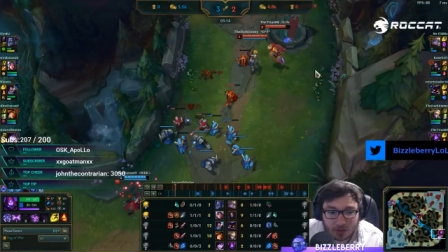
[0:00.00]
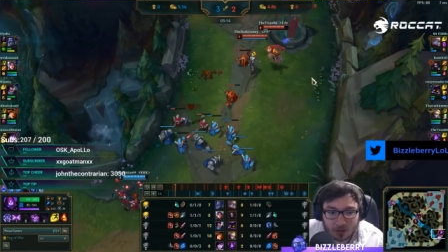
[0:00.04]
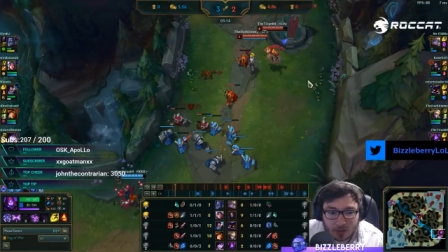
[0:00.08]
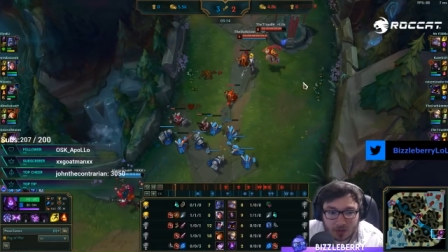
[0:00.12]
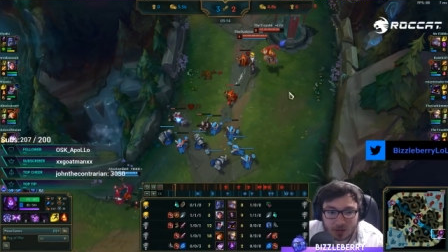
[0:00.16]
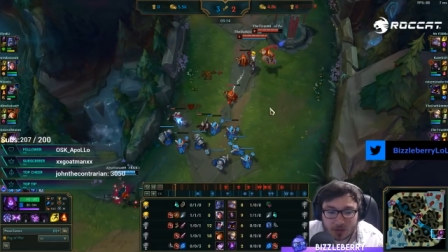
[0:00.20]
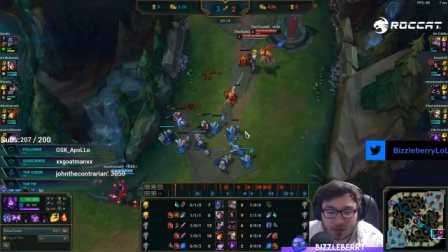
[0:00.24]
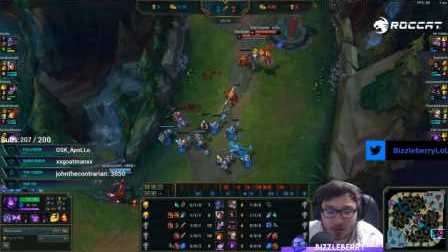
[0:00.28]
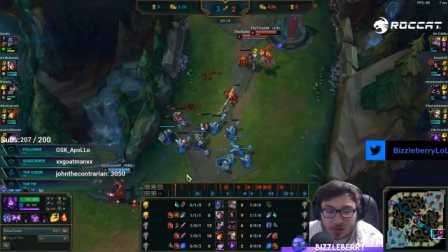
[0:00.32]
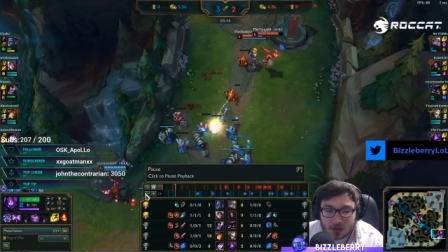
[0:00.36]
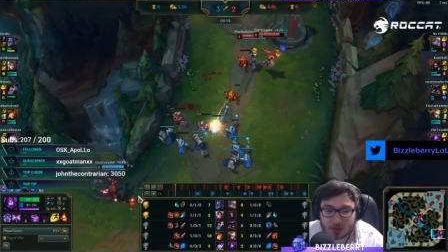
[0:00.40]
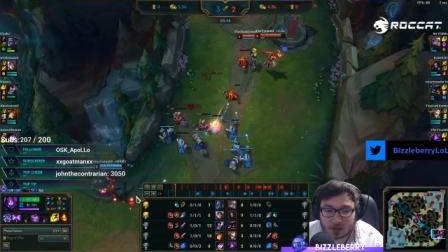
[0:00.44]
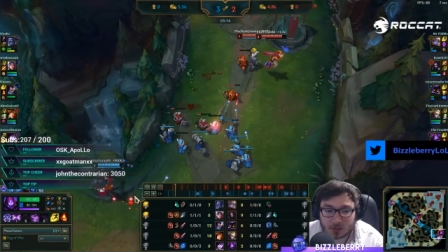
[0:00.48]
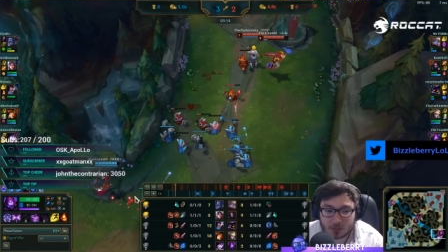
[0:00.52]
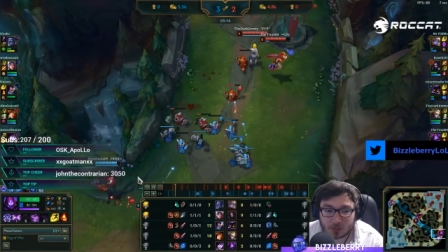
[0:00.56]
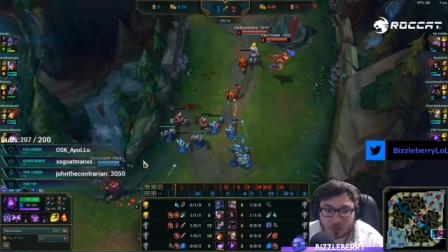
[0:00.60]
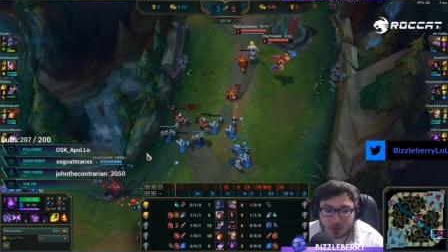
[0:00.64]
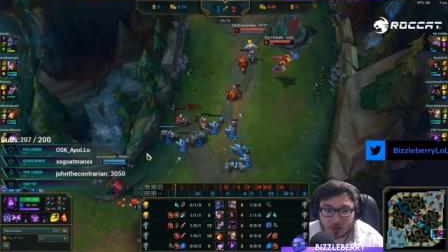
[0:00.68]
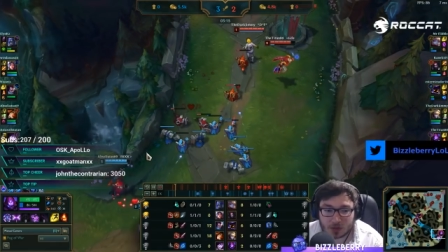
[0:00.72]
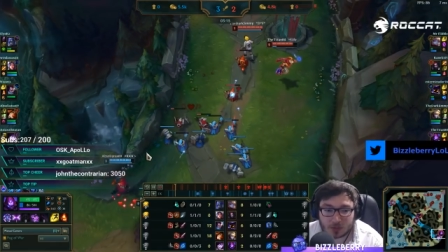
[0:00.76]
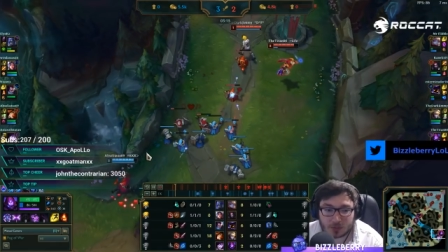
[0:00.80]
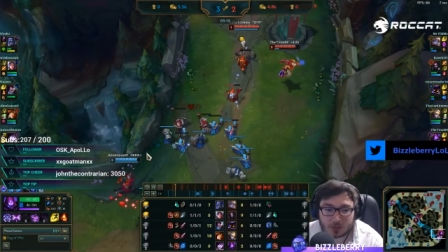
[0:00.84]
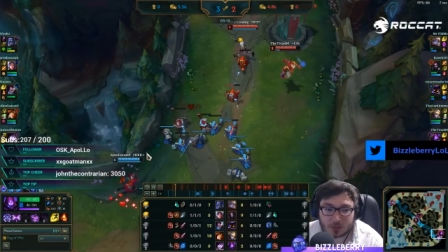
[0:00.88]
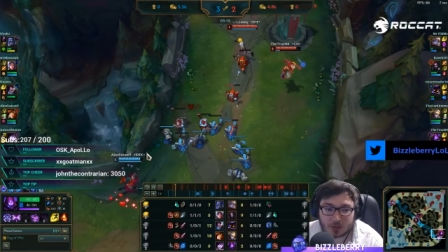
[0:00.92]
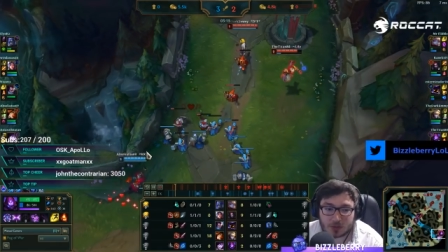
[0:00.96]
costs are
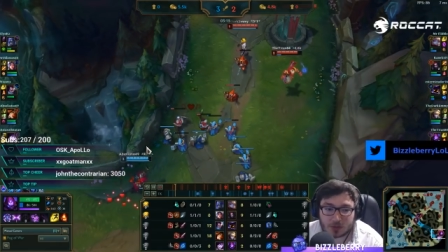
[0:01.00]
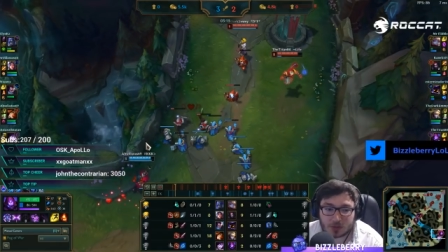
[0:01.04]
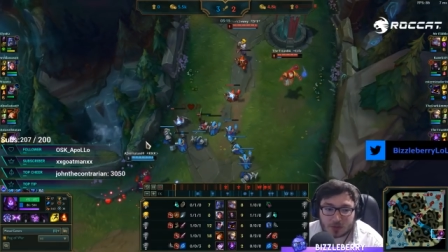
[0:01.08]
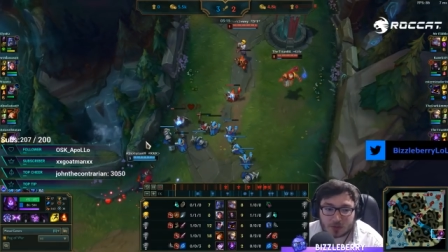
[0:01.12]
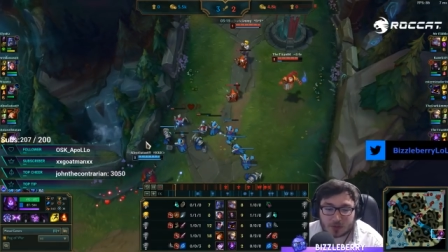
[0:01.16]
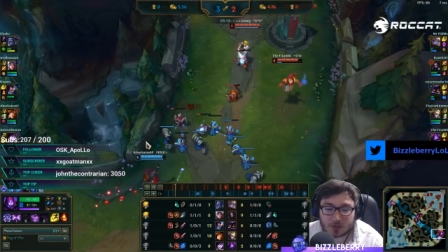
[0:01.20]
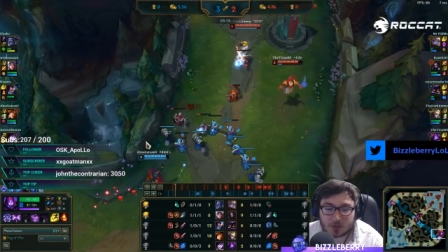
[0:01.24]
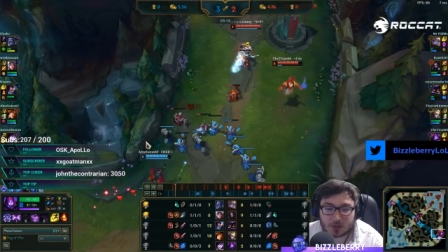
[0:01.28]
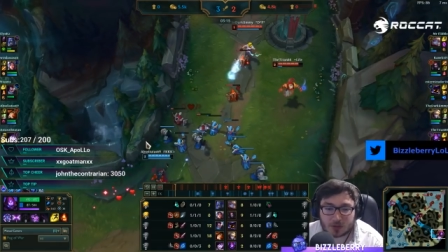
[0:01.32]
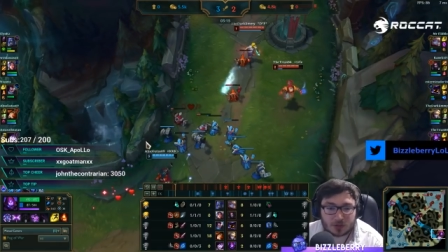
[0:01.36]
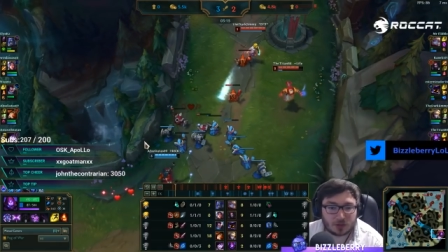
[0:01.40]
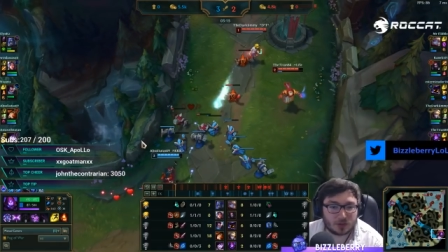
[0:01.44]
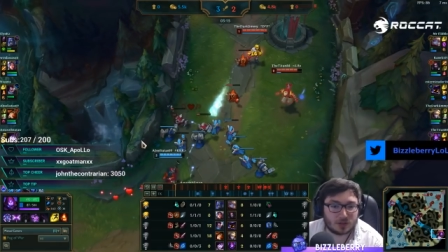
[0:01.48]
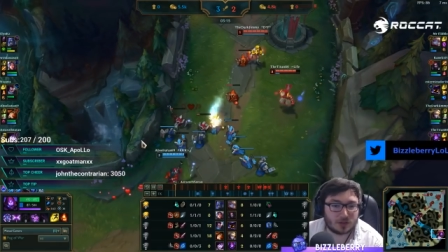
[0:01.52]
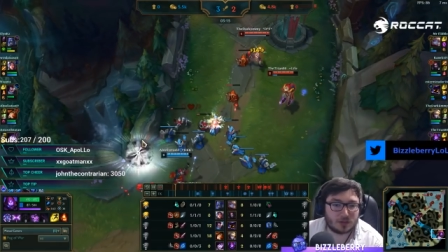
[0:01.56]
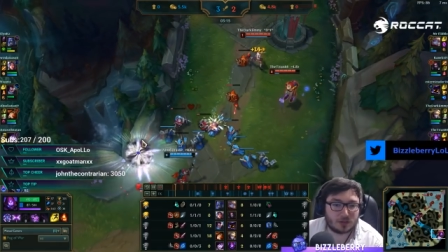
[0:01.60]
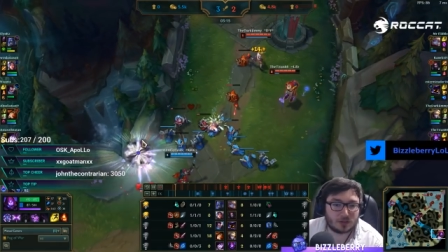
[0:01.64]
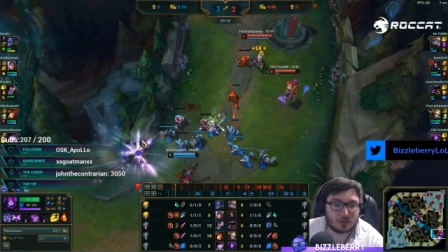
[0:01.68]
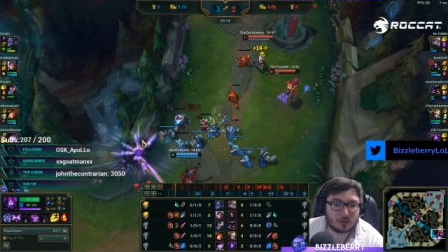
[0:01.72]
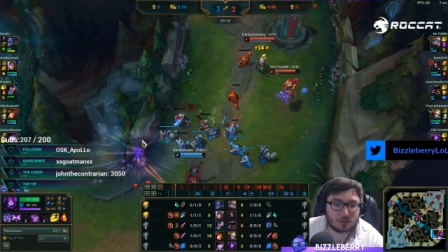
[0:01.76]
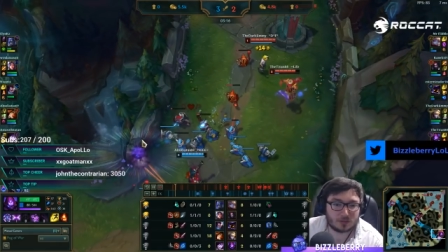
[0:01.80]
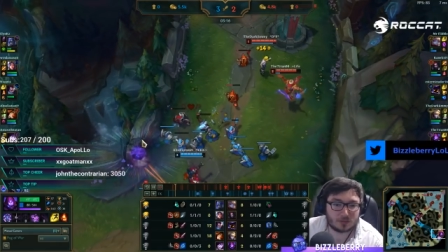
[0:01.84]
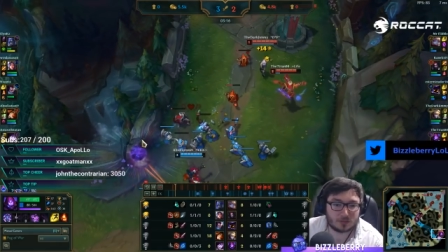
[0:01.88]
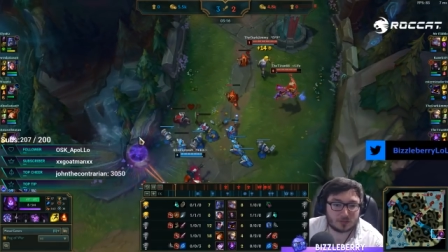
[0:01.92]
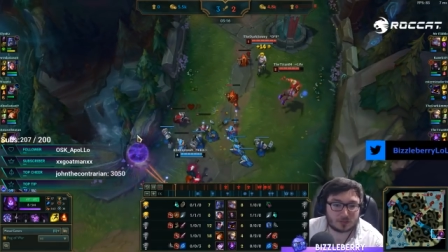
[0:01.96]
pretty brutal for you here.
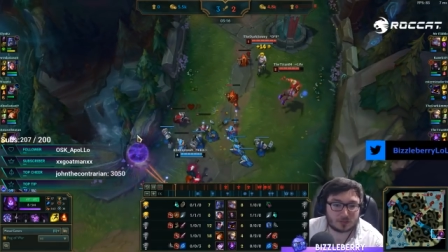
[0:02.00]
